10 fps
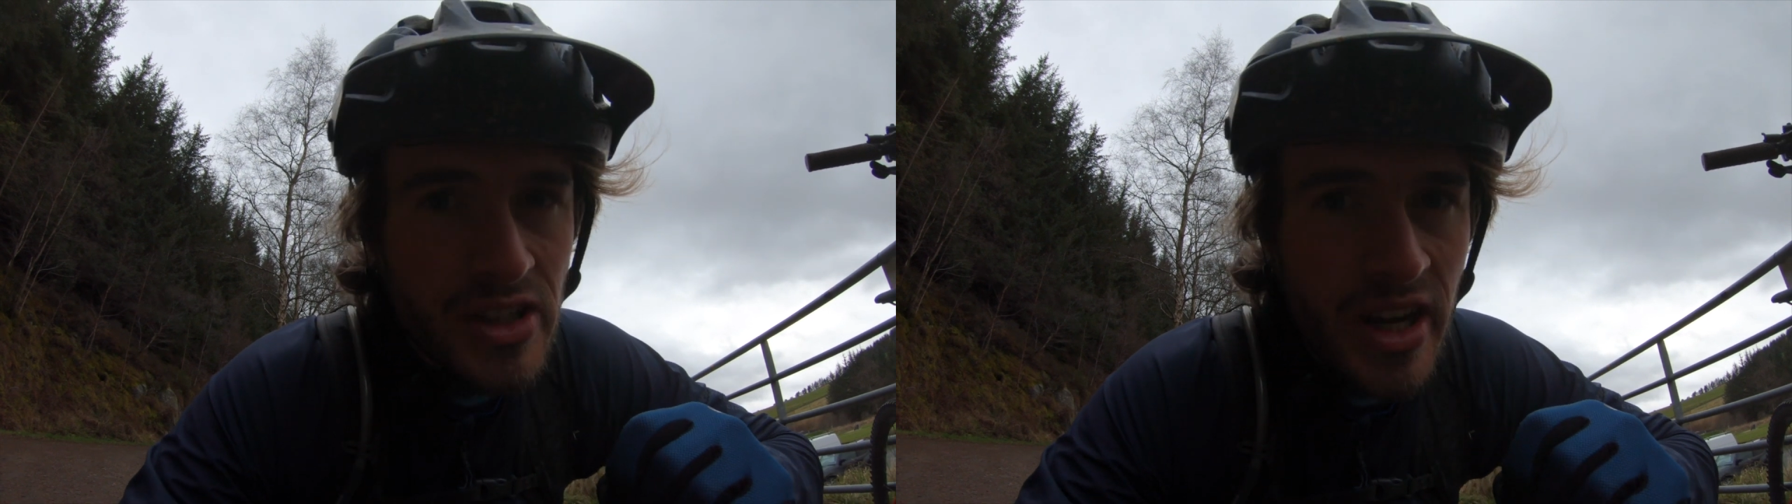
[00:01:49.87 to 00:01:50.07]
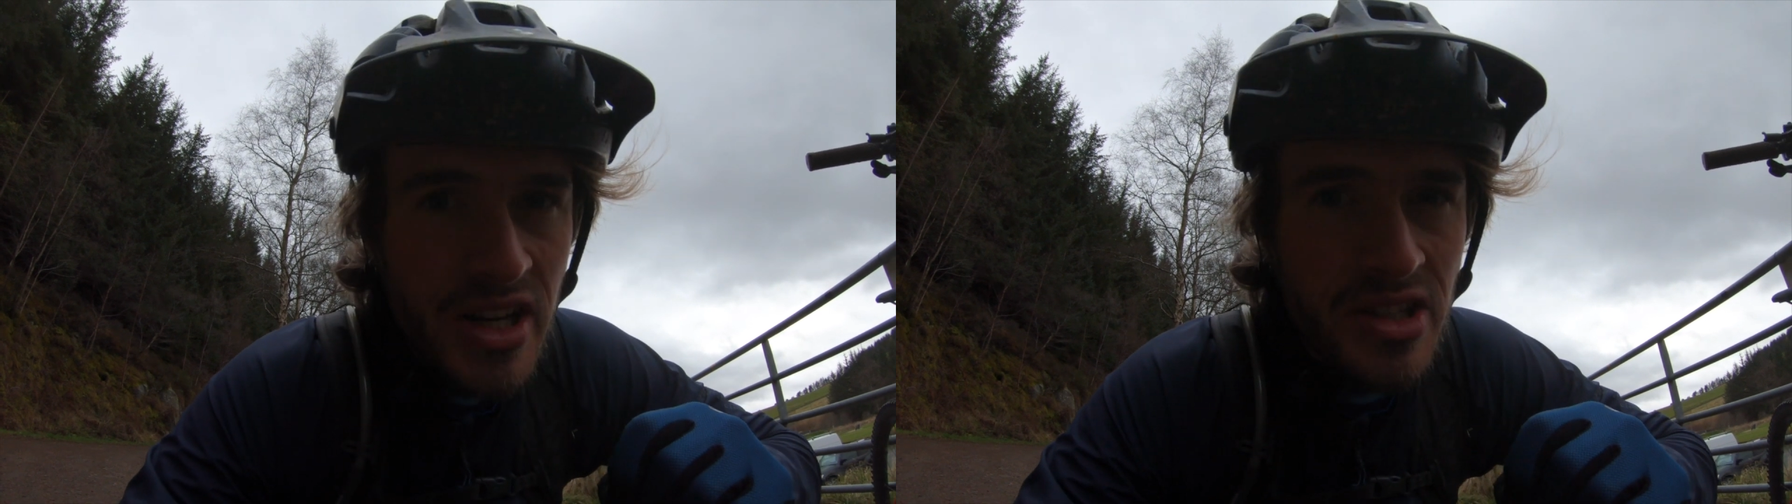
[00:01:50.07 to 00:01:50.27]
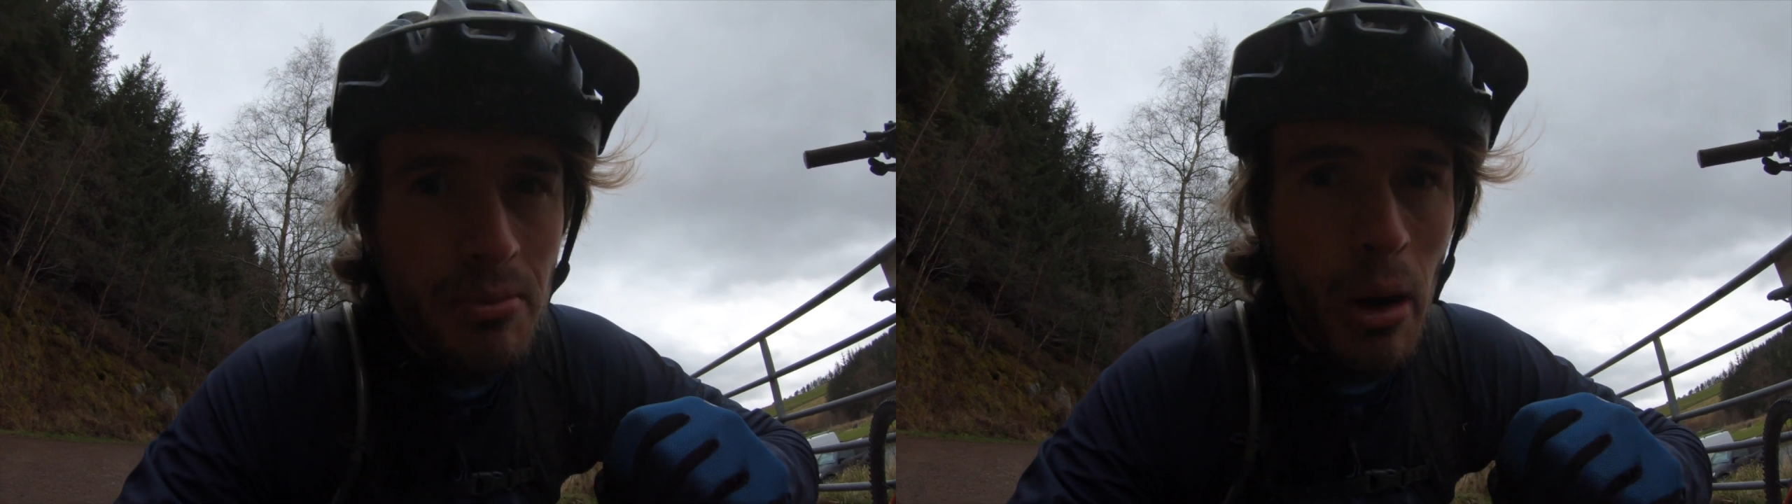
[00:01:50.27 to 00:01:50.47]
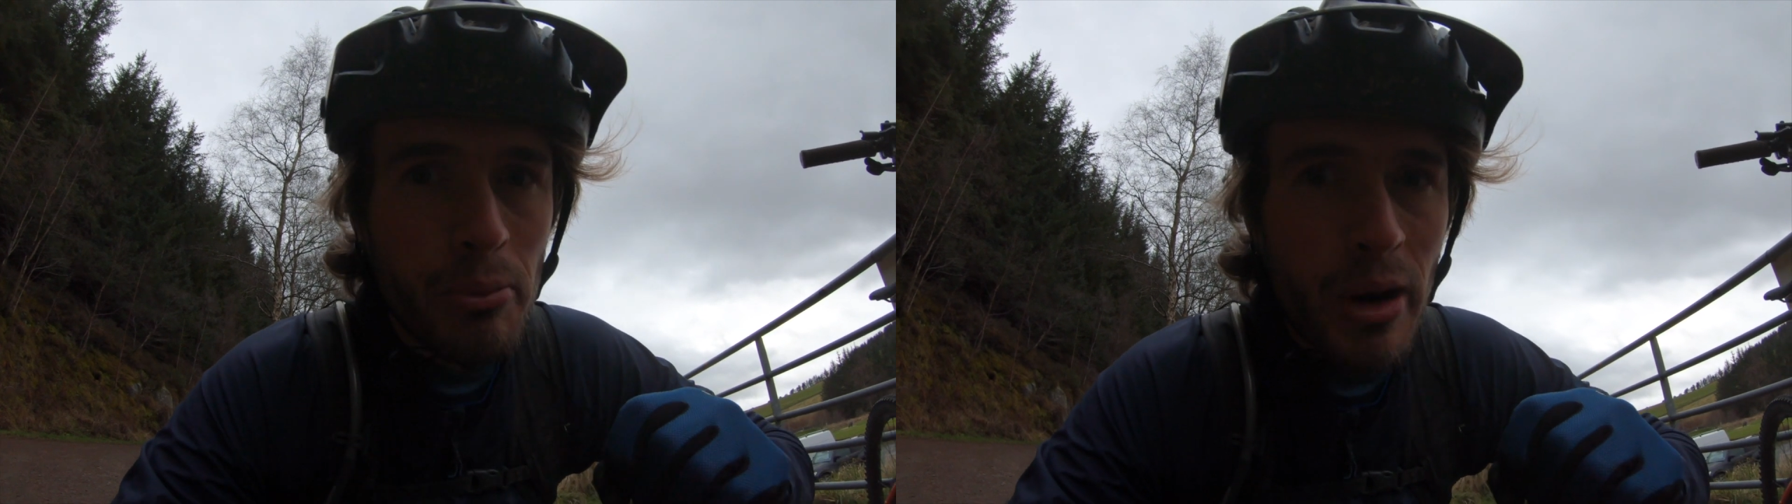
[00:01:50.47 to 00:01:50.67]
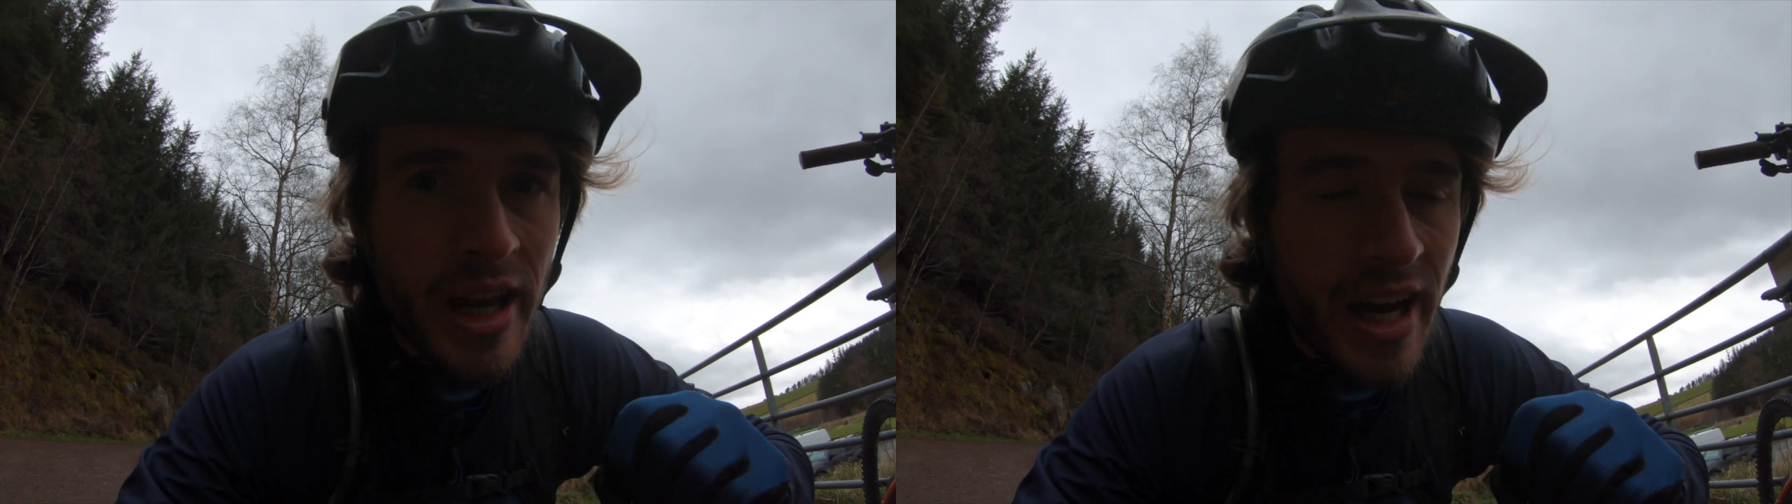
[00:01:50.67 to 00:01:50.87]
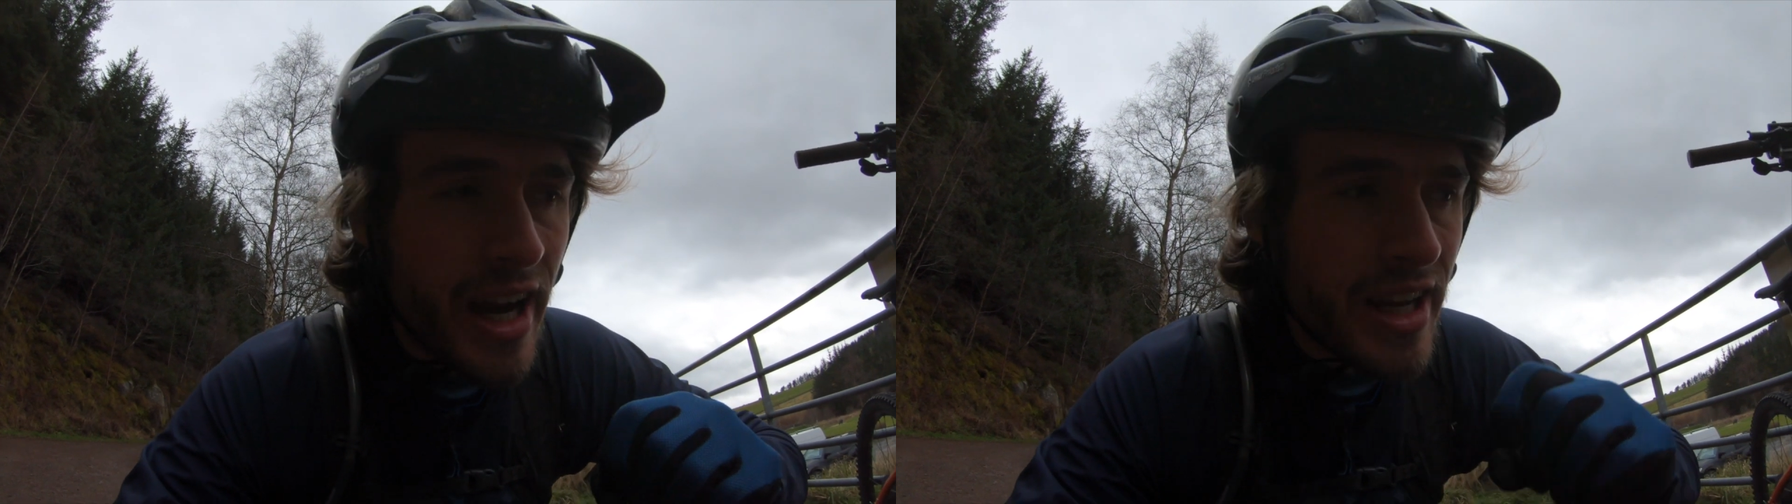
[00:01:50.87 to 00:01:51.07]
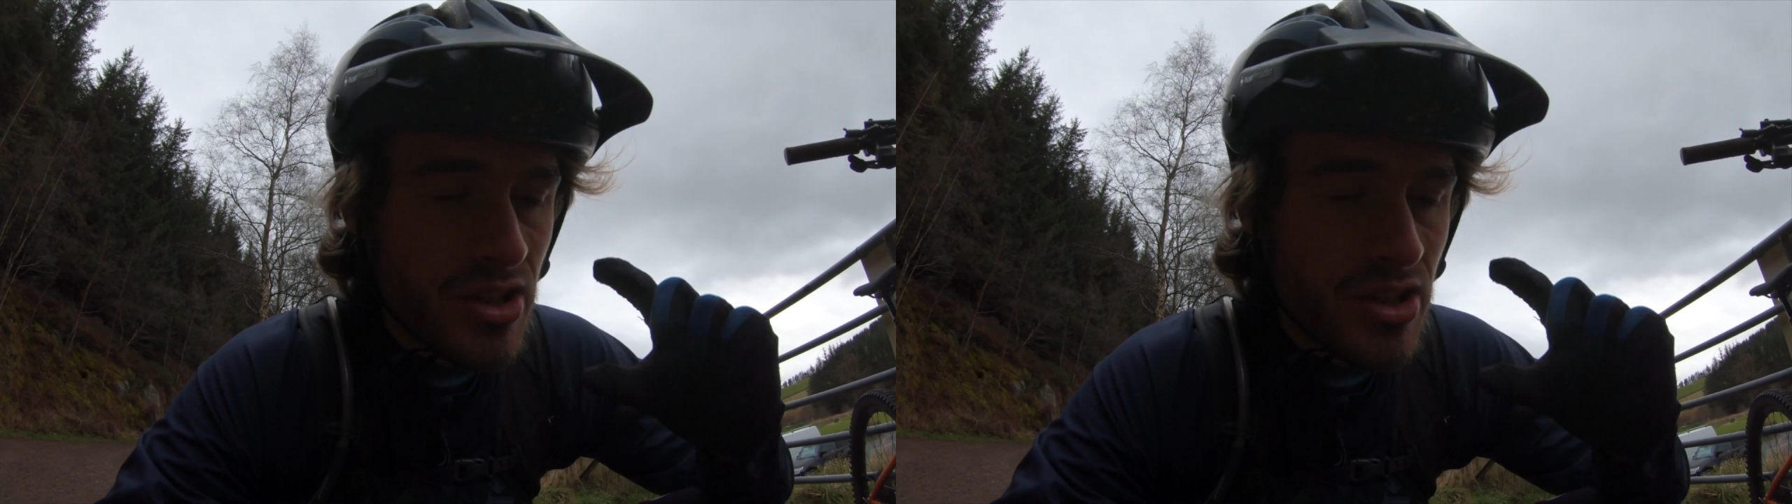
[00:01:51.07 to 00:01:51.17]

change to the bottom bracket height,